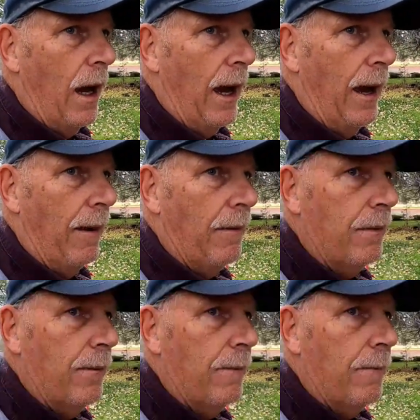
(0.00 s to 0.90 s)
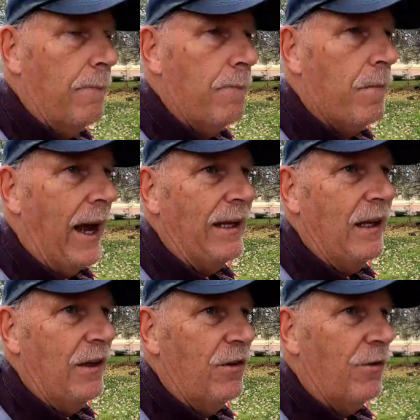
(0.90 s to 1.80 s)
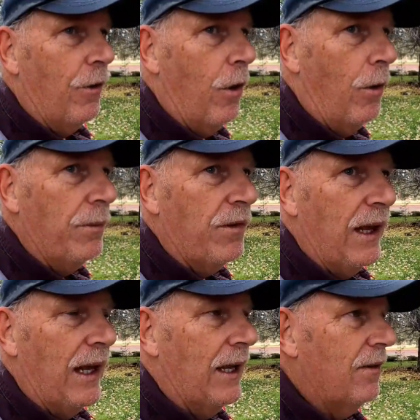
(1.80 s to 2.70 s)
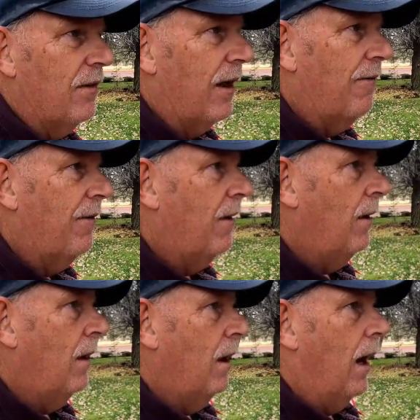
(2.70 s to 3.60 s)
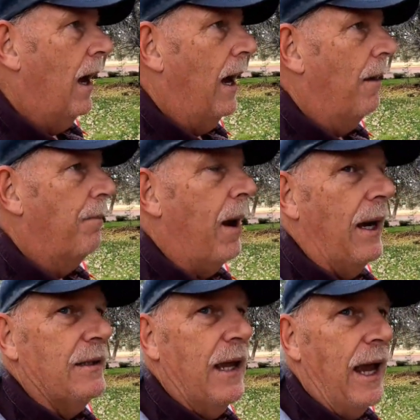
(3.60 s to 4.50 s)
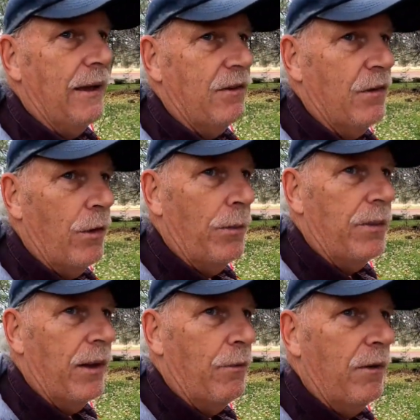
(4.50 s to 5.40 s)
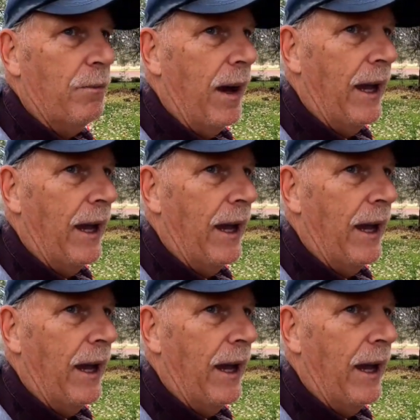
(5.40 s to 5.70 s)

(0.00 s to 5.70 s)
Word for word: uh, ideas for homesteading and stuff, uh, podcast groups that we've